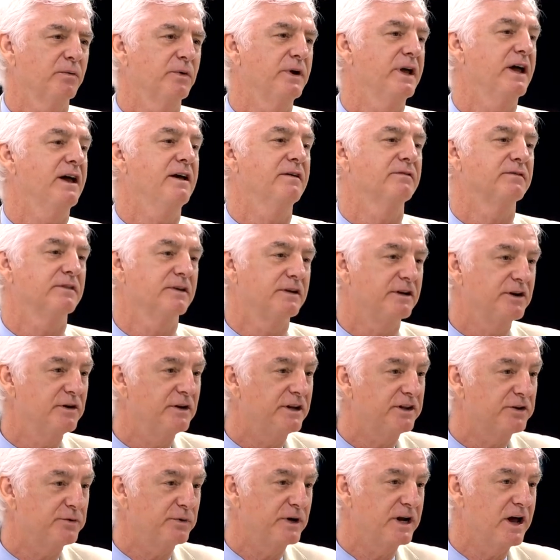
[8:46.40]
We have
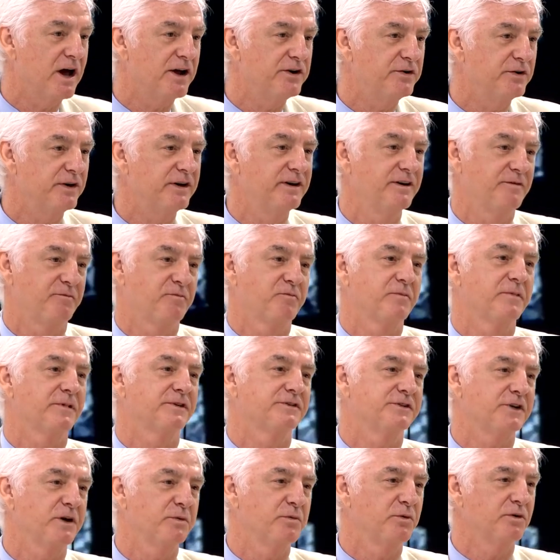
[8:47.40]
nearly 300.
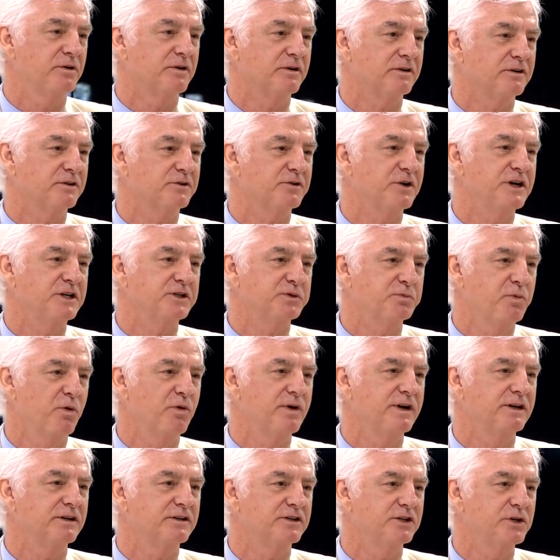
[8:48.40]
So we're
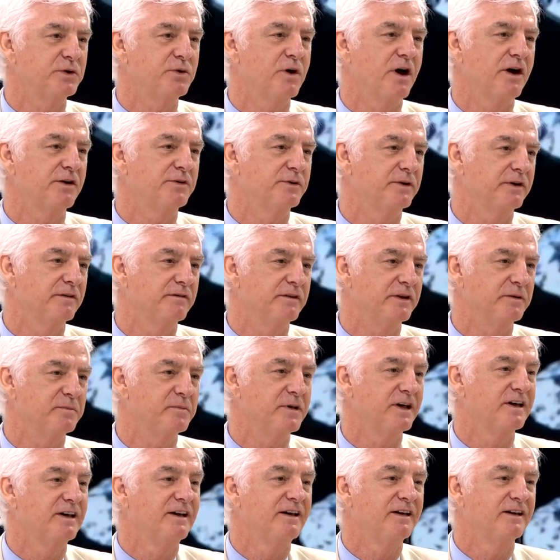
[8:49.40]
transporting 200 of them,
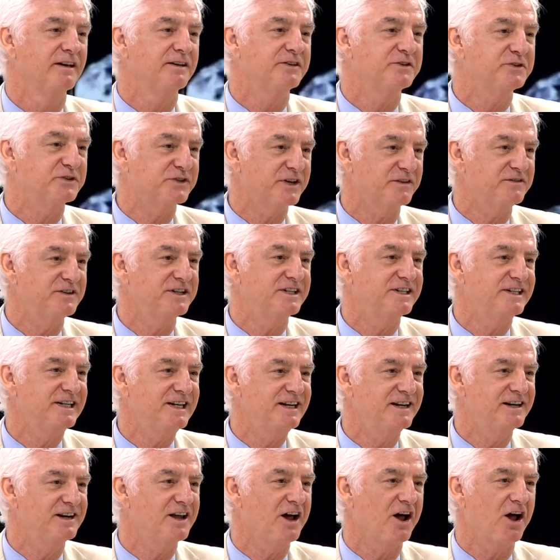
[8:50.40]

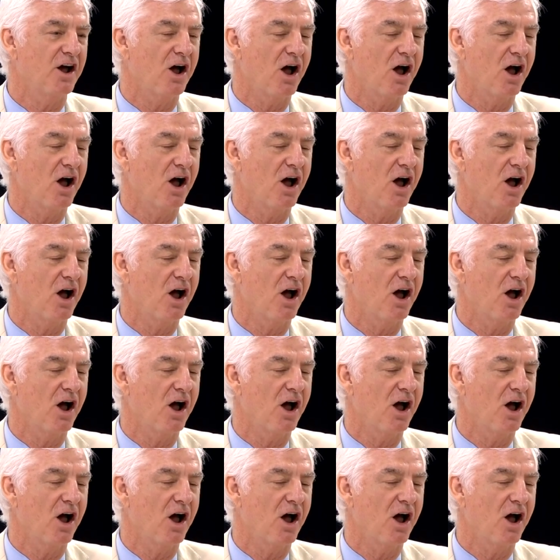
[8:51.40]
1,700